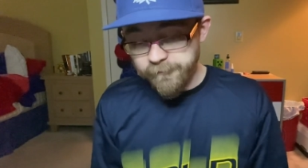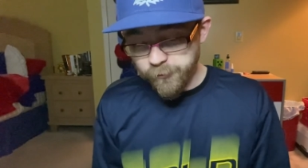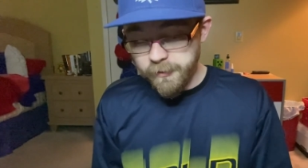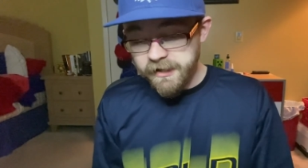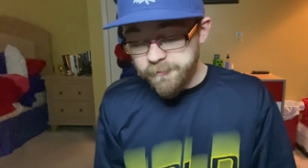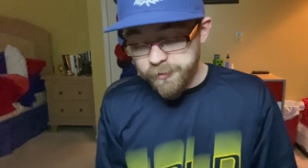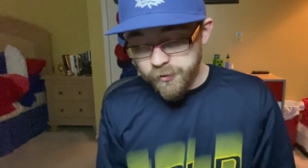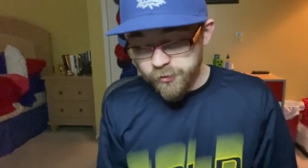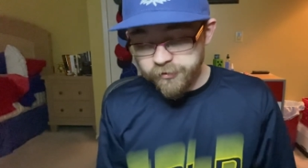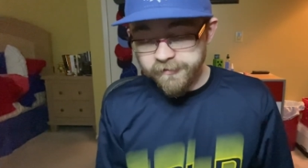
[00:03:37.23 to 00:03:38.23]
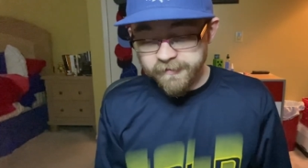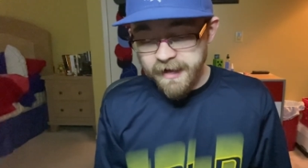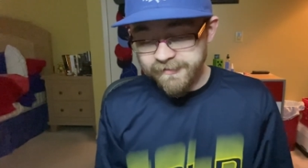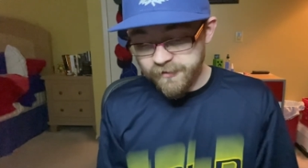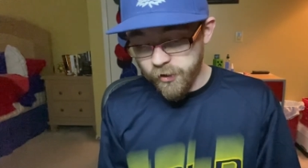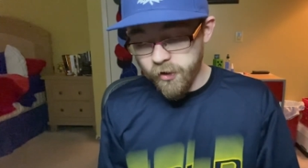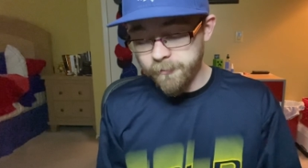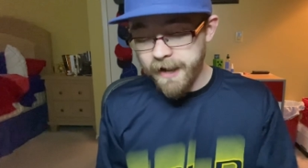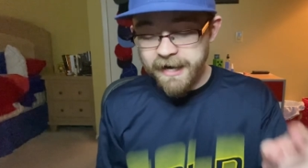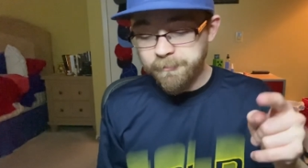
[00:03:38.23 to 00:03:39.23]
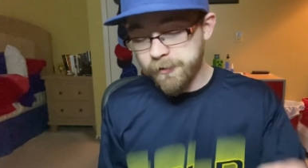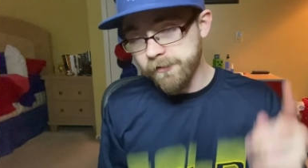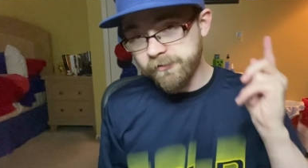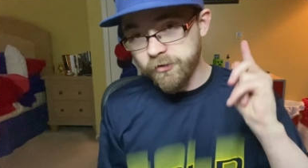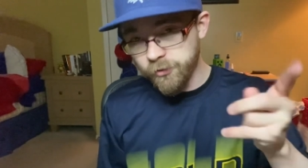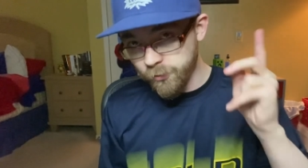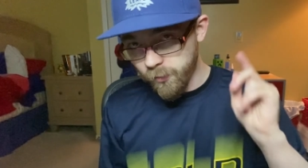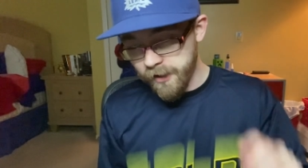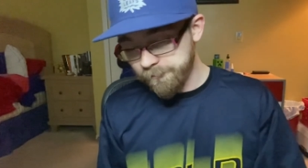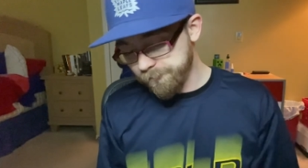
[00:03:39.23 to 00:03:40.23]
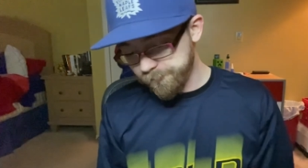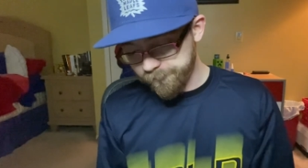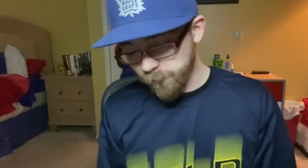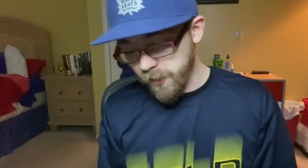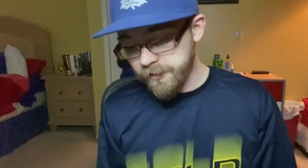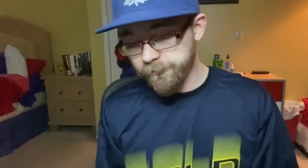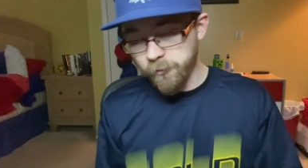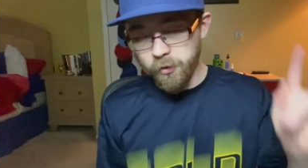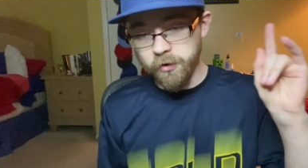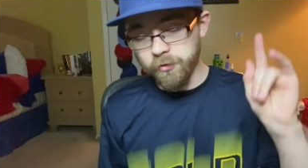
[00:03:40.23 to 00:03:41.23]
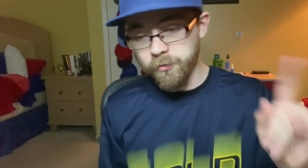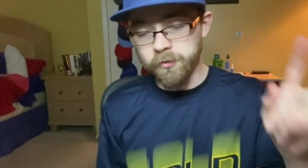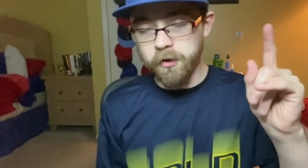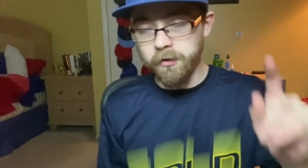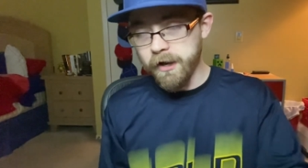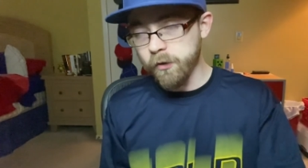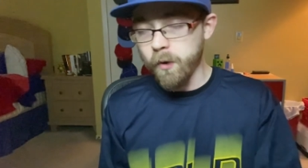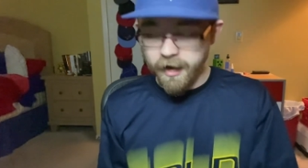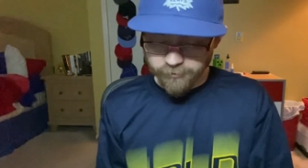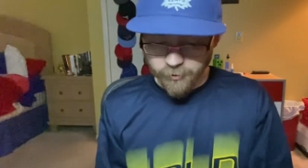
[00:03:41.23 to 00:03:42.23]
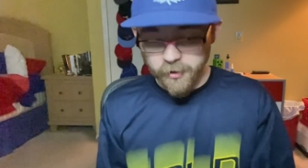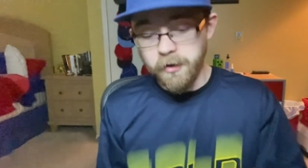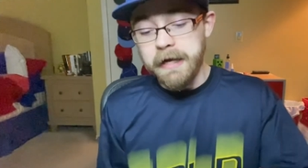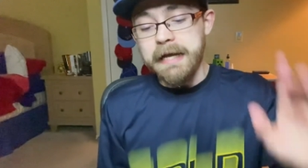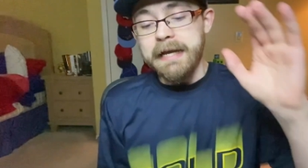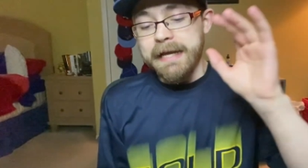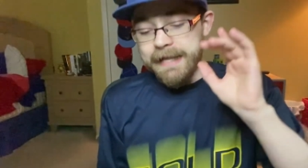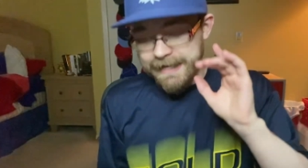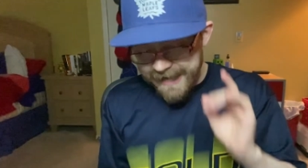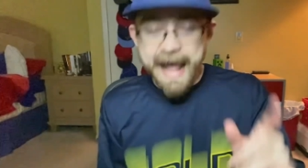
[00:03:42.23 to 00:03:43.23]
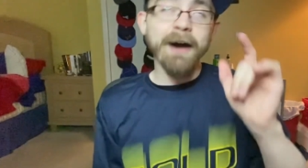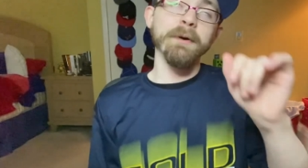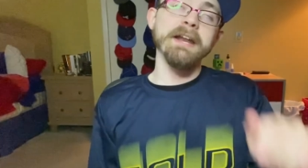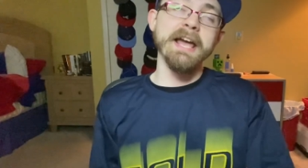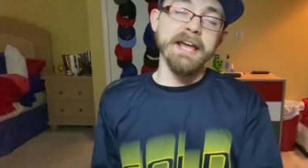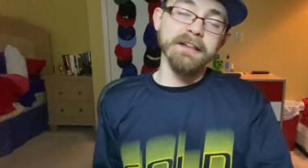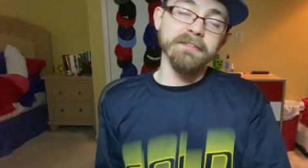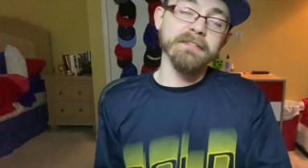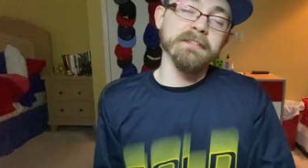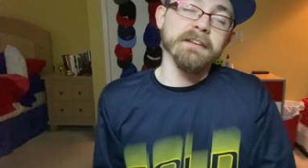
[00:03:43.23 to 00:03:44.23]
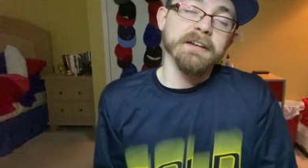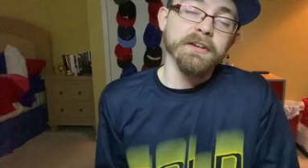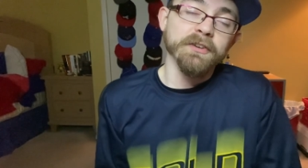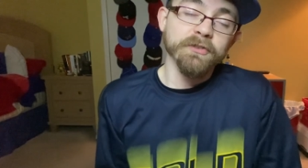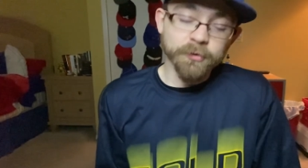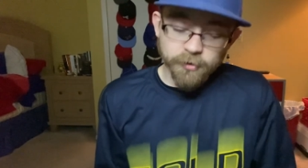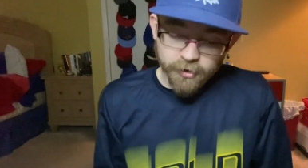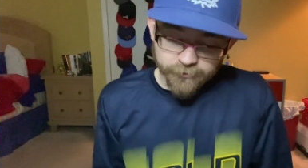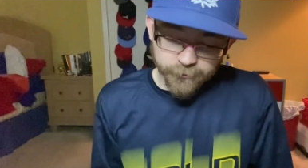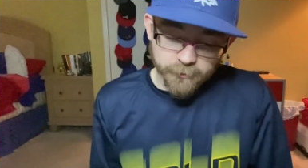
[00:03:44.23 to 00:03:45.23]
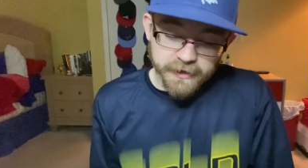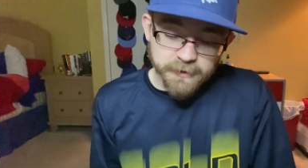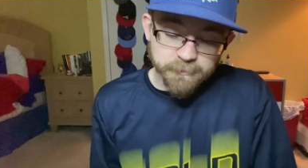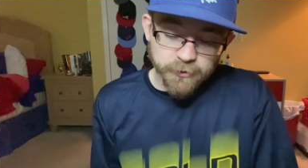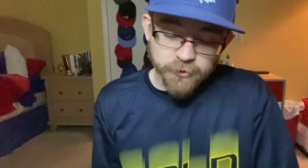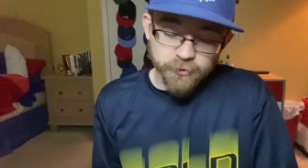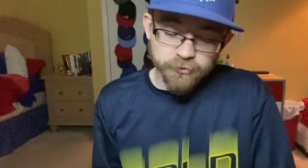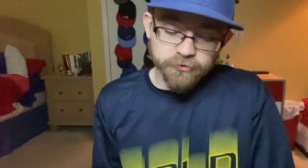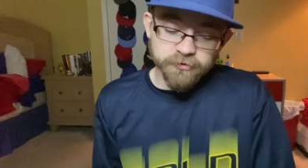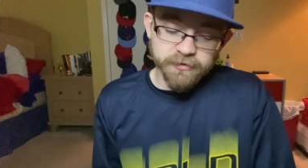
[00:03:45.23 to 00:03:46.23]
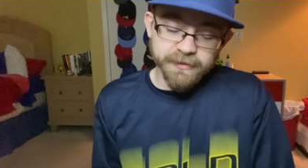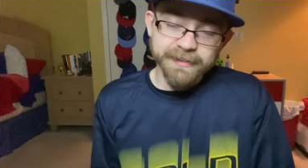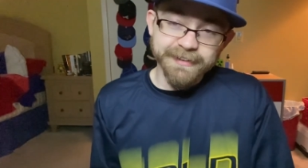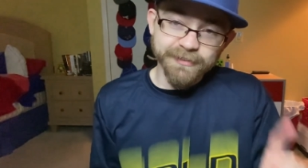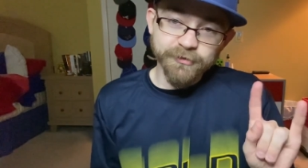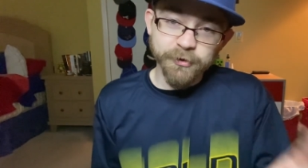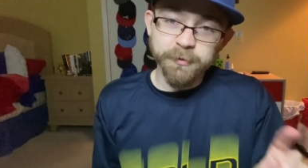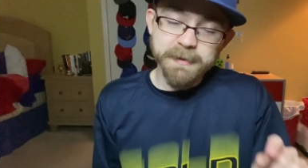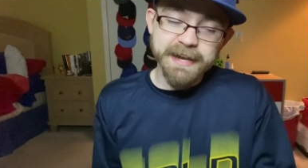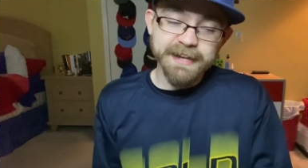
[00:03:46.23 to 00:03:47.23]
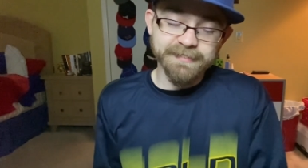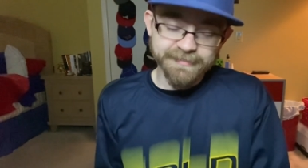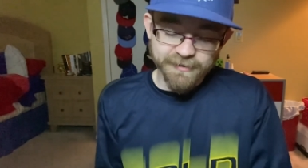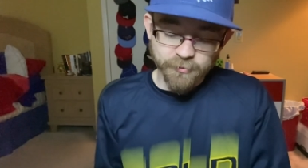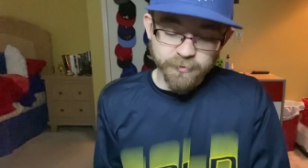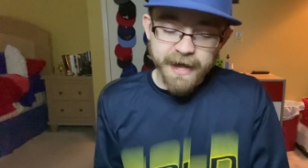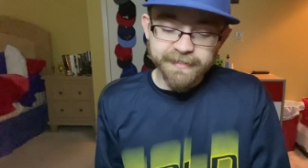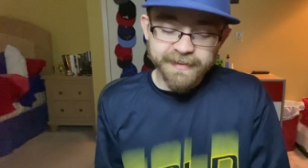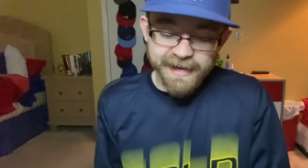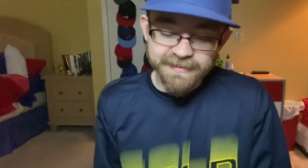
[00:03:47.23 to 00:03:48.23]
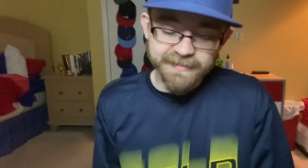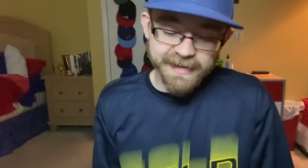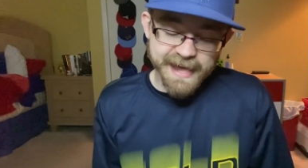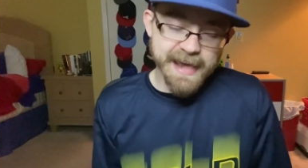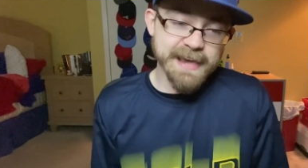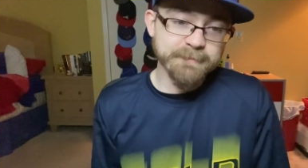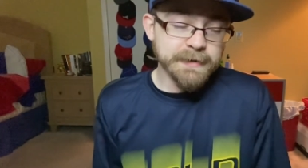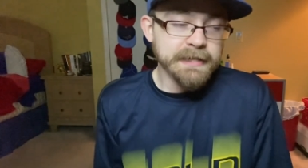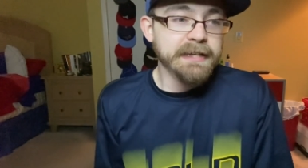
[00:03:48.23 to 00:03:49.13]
for Riqui Puig. He slots it home. 90 plus 2, 1, one to 4, uno a cuatro. Now it ends. Two goals for Riqui Puig. Two minutes, right at the end of the game.